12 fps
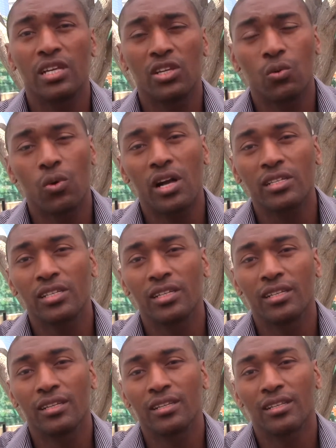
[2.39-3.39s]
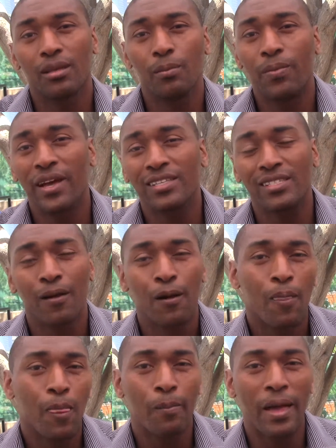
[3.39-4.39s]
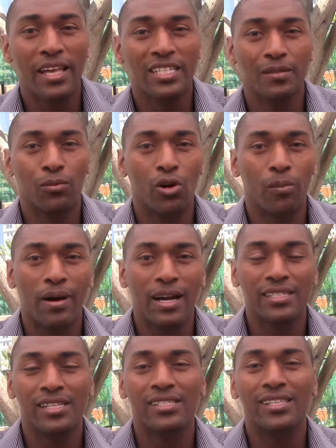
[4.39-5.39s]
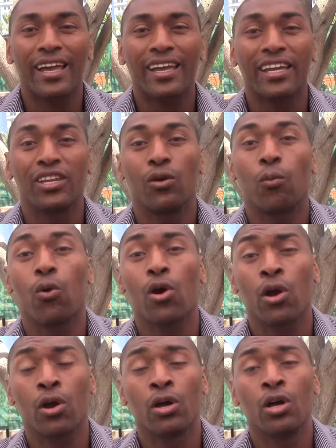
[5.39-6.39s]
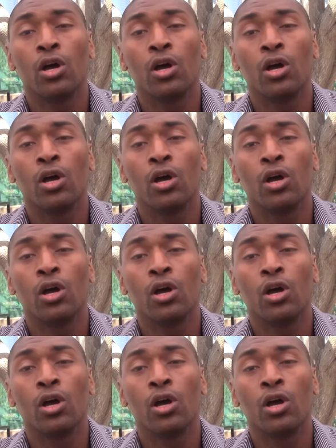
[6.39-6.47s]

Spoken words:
and you're watching the best basketball boxing site in the world,